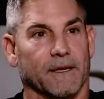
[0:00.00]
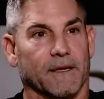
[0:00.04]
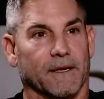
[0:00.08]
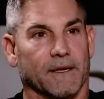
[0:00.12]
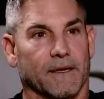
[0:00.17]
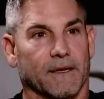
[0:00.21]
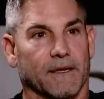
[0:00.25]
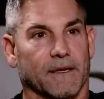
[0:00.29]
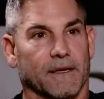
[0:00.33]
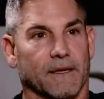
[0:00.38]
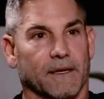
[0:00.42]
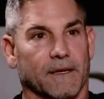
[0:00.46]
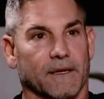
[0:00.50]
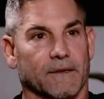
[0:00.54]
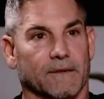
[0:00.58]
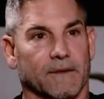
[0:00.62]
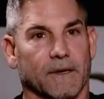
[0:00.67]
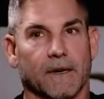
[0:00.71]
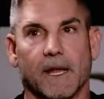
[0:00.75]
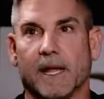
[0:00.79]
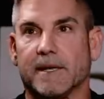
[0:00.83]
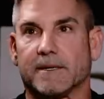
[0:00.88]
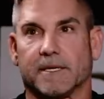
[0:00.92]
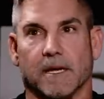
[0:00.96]
Yeah.
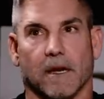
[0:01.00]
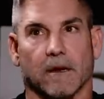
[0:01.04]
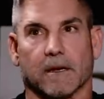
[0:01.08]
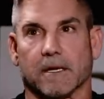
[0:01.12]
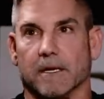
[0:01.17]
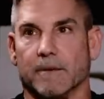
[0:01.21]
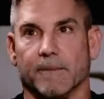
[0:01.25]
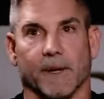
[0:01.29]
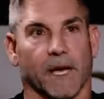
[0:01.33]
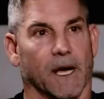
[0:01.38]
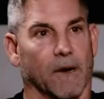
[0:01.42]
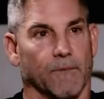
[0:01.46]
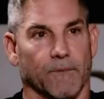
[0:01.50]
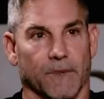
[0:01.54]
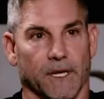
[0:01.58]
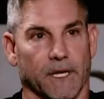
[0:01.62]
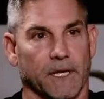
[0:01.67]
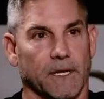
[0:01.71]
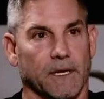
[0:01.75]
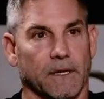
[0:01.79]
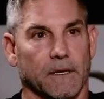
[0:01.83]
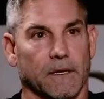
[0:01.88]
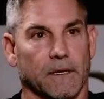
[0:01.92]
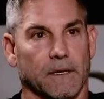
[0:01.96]
They're not talking about
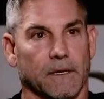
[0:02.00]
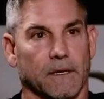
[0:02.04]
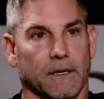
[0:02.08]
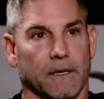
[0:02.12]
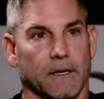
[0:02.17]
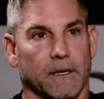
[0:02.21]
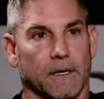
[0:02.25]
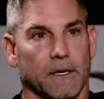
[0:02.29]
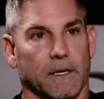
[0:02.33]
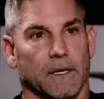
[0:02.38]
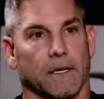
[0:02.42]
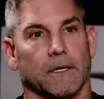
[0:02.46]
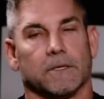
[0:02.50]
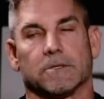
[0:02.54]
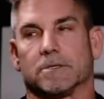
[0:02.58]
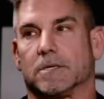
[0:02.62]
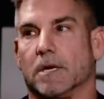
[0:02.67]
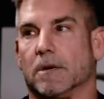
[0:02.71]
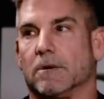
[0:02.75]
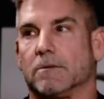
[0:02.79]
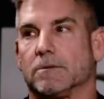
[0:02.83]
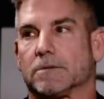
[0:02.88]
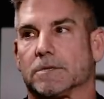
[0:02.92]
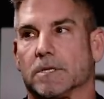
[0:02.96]
me. Mm-hmm.
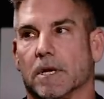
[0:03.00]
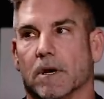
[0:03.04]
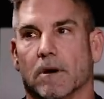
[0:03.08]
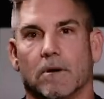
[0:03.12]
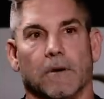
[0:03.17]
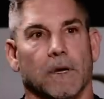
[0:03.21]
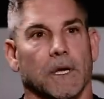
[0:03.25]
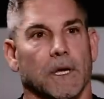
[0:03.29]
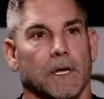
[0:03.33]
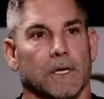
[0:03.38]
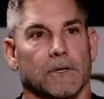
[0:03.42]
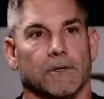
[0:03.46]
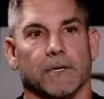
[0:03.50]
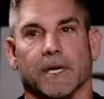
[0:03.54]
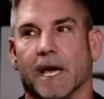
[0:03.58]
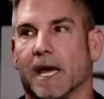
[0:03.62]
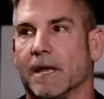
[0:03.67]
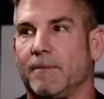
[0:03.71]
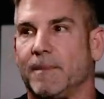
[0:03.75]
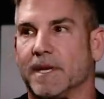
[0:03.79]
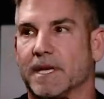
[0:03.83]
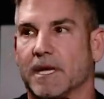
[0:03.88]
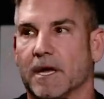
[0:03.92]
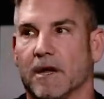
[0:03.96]
So so you
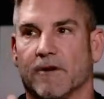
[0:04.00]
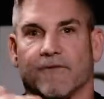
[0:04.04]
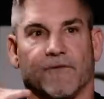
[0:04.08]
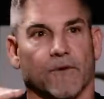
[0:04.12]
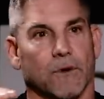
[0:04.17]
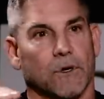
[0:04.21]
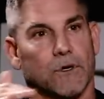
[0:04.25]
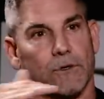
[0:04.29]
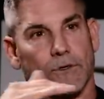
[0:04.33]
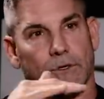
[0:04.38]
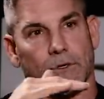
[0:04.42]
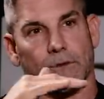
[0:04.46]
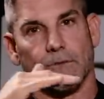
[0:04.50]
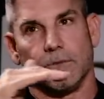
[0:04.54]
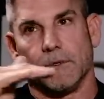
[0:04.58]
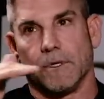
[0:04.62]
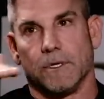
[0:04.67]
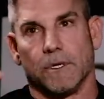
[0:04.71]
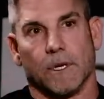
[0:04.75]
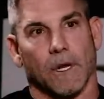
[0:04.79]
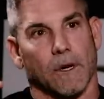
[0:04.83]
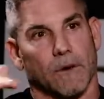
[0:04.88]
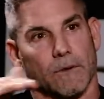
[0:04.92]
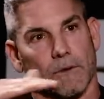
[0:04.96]
got to be careful who you
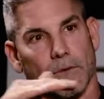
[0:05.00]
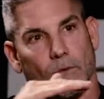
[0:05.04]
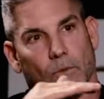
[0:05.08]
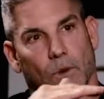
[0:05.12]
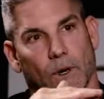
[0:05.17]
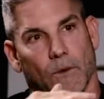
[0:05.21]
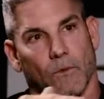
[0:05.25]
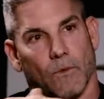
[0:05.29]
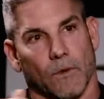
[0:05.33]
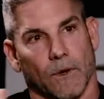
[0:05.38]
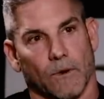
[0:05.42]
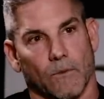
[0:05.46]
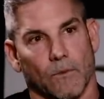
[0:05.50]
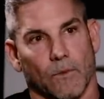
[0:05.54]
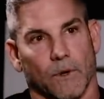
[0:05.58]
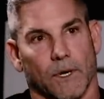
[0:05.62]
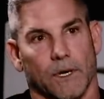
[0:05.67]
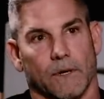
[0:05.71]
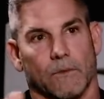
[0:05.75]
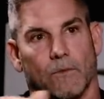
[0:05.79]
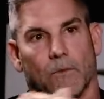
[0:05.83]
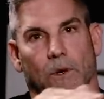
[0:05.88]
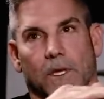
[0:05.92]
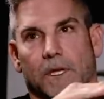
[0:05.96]
you know what what
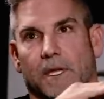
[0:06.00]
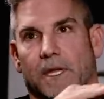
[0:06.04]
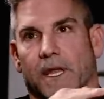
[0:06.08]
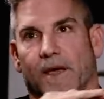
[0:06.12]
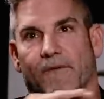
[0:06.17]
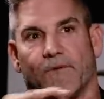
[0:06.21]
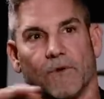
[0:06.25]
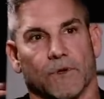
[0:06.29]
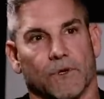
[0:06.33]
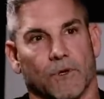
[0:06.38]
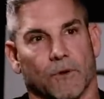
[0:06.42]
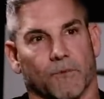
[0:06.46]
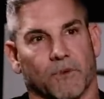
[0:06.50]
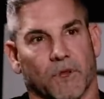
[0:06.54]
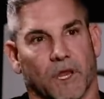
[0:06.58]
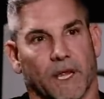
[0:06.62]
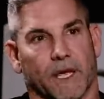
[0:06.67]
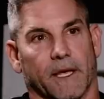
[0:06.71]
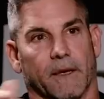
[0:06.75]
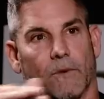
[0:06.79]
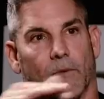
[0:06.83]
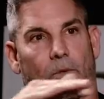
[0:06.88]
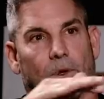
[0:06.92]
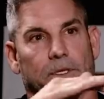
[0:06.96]
what what level you're
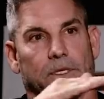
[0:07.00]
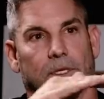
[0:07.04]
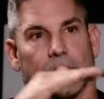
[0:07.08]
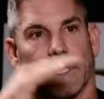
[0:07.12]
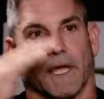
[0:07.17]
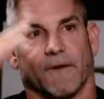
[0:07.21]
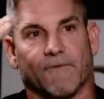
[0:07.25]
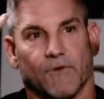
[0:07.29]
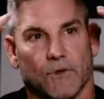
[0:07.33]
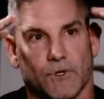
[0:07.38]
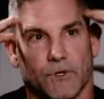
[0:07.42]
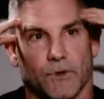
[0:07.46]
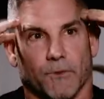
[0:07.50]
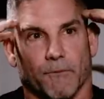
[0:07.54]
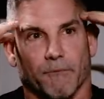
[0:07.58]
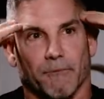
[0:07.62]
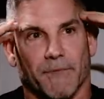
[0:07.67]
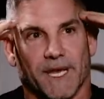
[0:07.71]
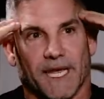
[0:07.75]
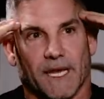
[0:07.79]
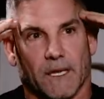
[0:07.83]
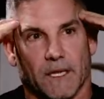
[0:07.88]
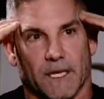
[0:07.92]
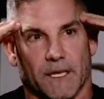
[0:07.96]
playing what level you're
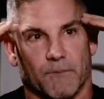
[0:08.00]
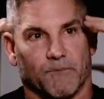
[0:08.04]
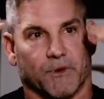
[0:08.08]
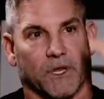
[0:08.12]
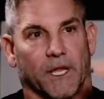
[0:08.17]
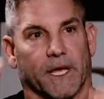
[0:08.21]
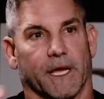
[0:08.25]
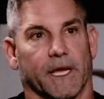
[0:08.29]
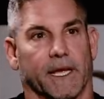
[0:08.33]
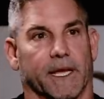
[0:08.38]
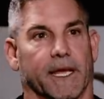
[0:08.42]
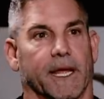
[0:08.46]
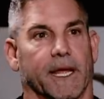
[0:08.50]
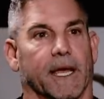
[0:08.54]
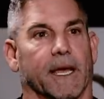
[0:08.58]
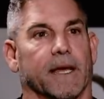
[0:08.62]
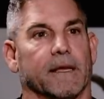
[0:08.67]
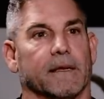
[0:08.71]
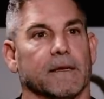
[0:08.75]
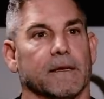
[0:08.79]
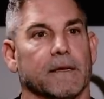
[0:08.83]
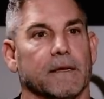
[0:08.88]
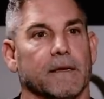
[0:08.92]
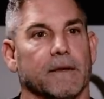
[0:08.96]
mentally playing
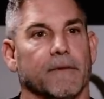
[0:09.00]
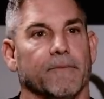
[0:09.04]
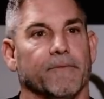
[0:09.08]
at.